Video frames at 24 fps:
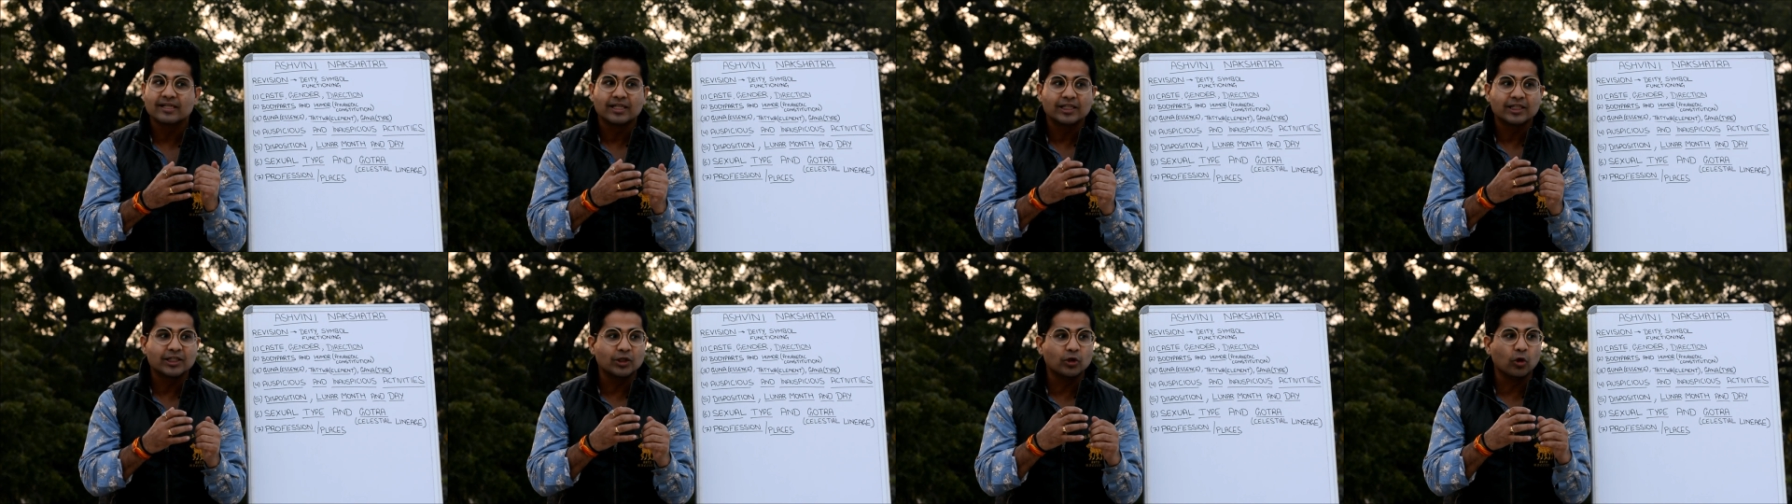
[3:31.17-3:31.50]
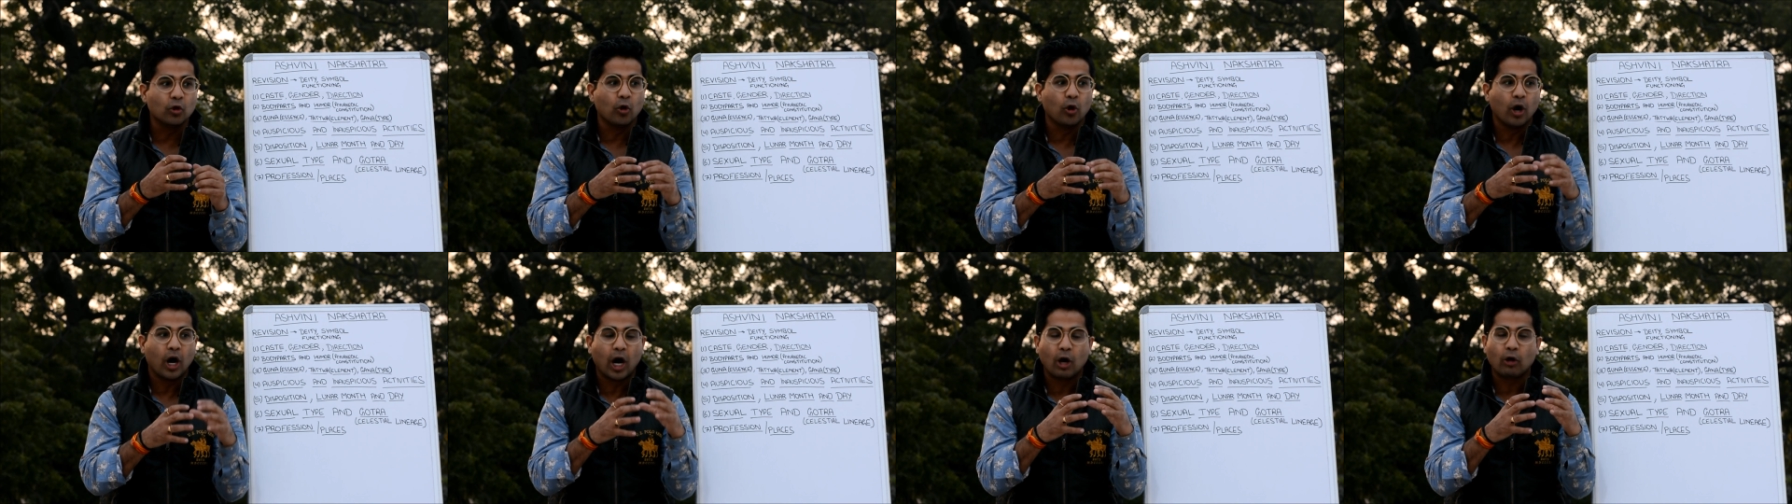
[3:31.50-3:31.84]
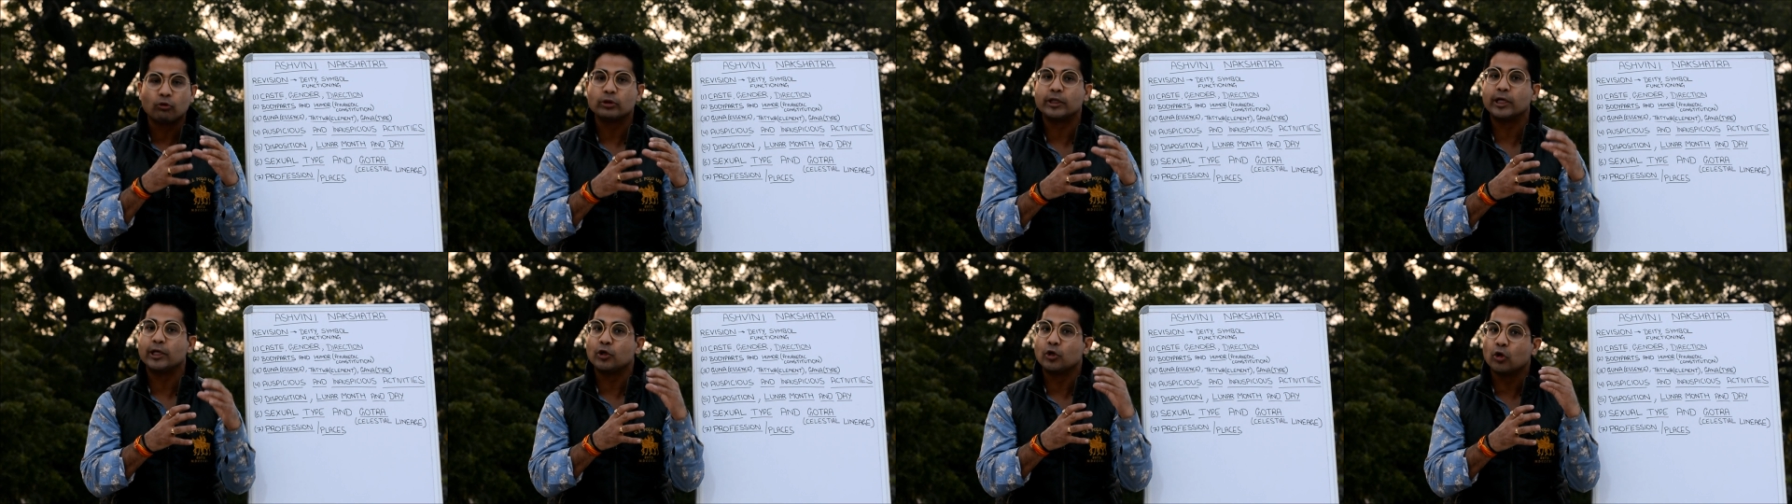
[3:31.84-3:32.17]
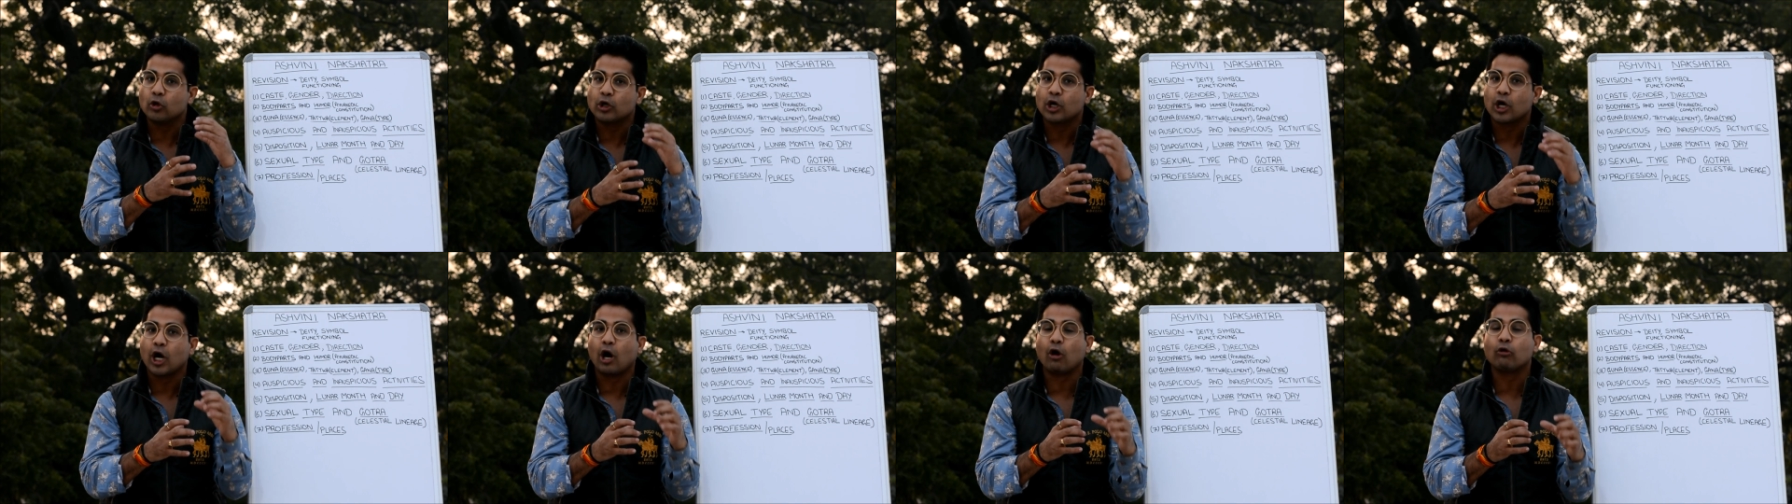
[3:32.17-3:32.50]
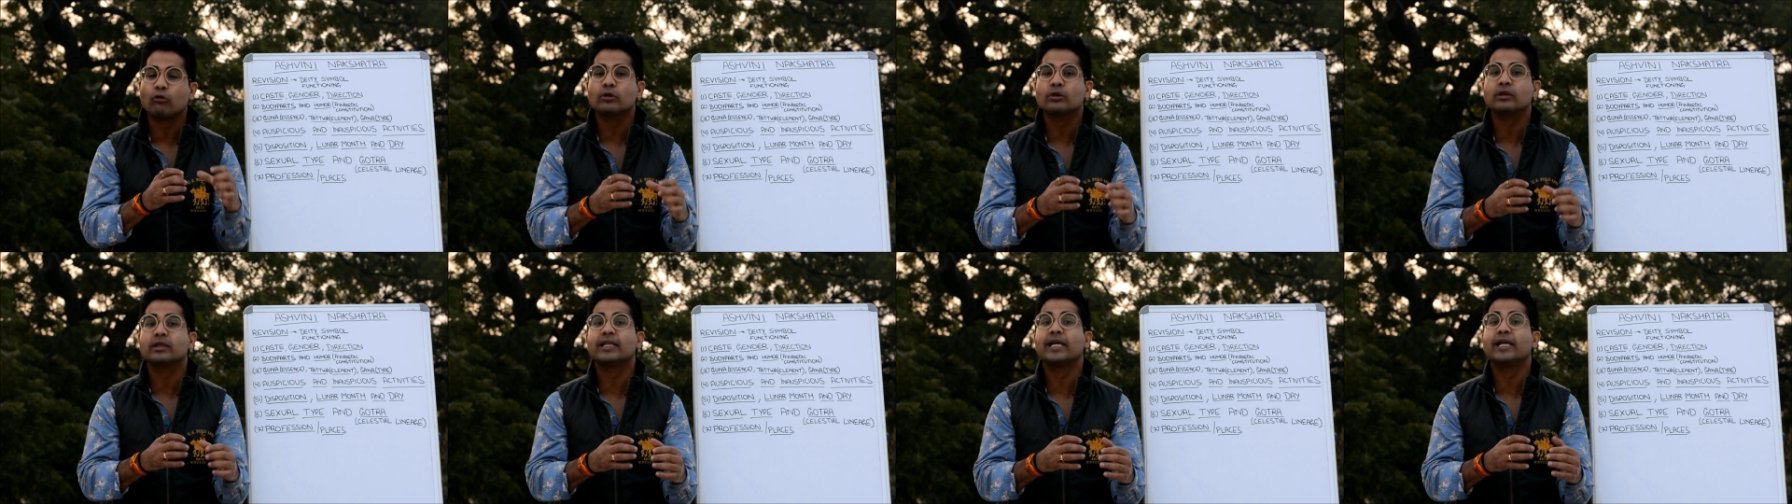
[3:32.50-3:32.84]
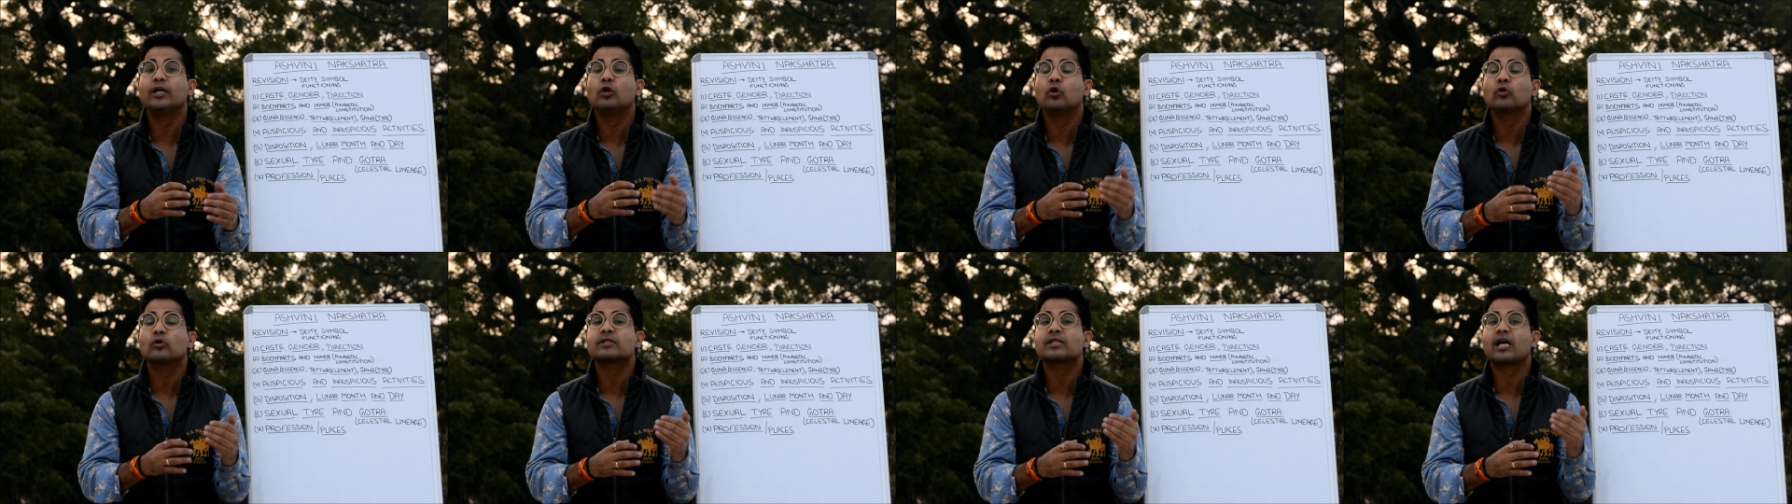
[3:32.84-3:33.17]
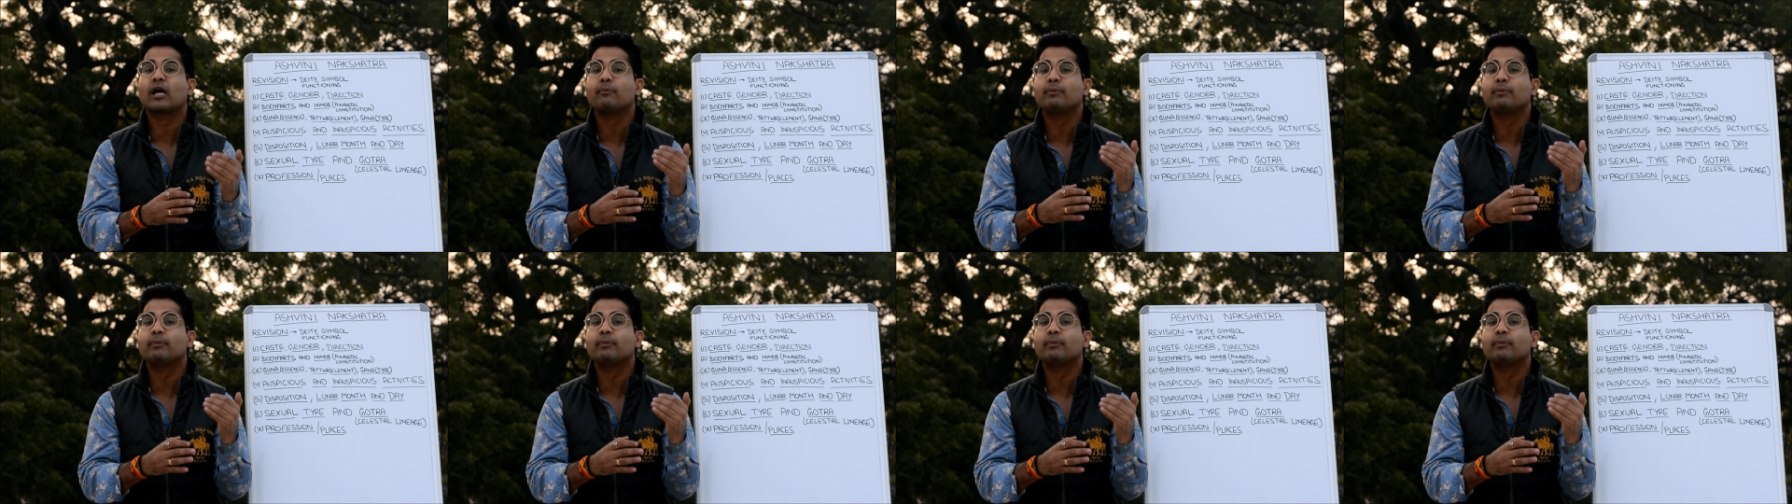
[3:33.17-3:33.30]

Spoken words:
you know, how they look, how their looks are